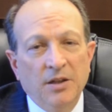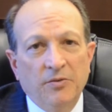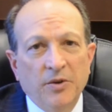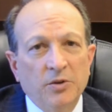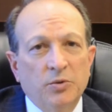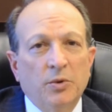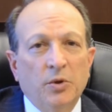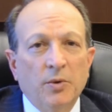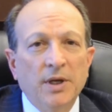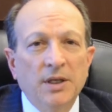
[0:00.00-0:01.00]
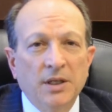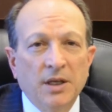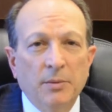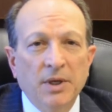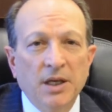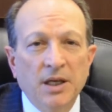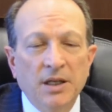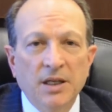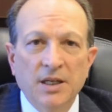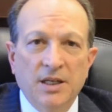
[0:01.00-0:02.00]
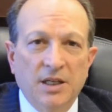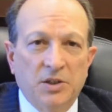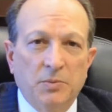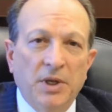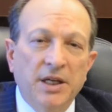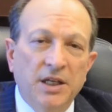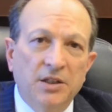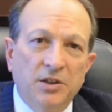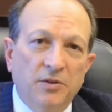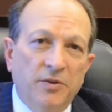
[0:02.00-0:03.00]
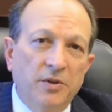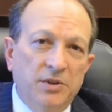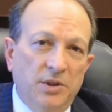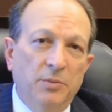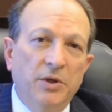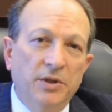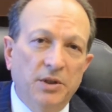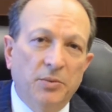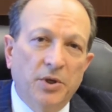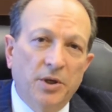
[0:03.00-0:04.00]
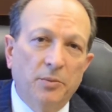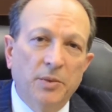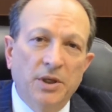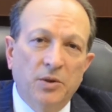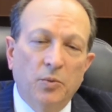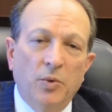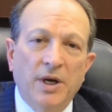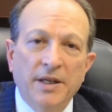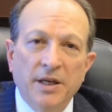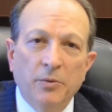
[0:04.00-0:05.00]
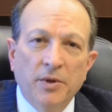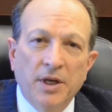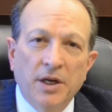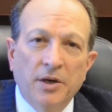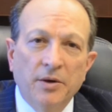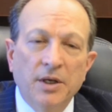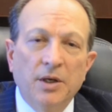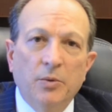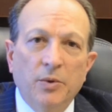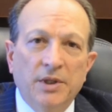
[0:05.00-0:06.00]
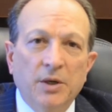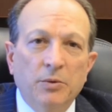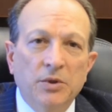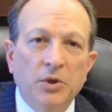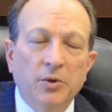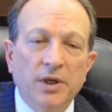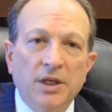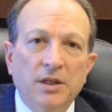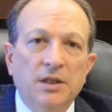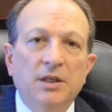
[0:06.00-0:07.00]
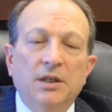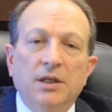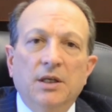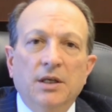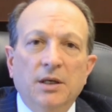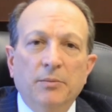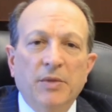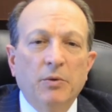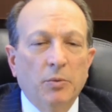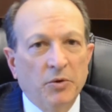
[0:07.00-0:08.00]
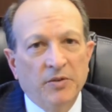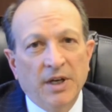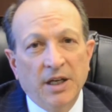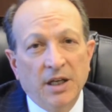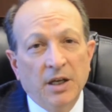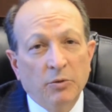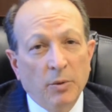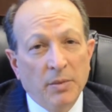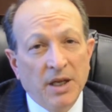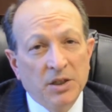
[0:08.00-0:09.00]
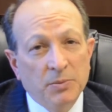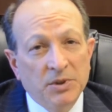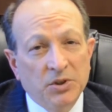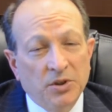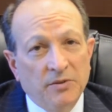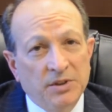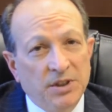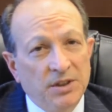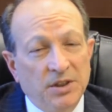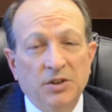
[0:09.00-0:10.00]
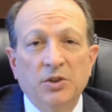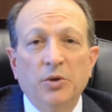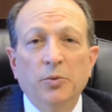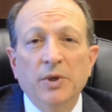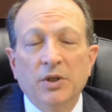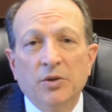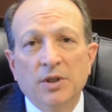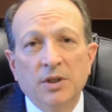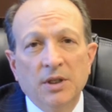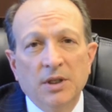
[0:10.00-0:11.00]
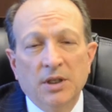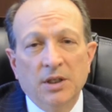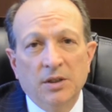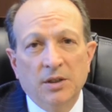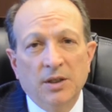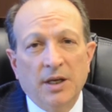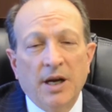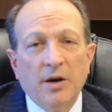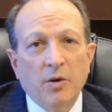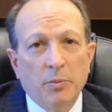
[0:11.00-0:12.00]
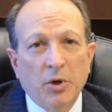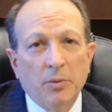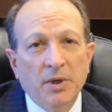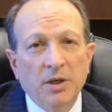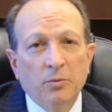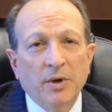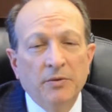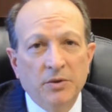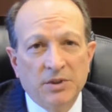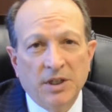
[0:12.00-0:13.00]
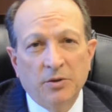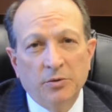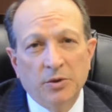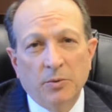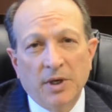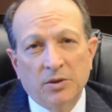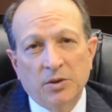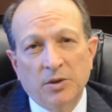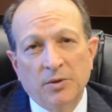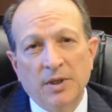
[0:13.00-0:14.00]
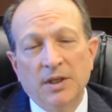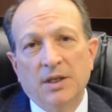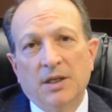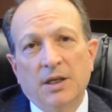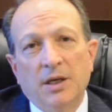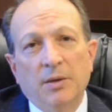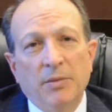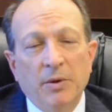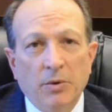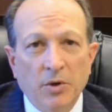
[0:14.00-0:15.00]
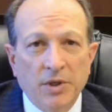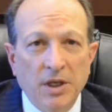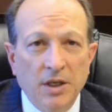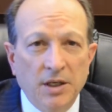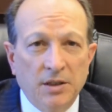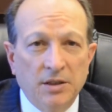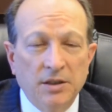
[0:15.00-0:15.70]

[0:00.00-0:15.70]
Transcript: the folks were great in coming in, explaining to the folks in the billing department why they were there, what they were doing. They were providing interim management services until we could hire a permanent revenue cycle director. They were looking at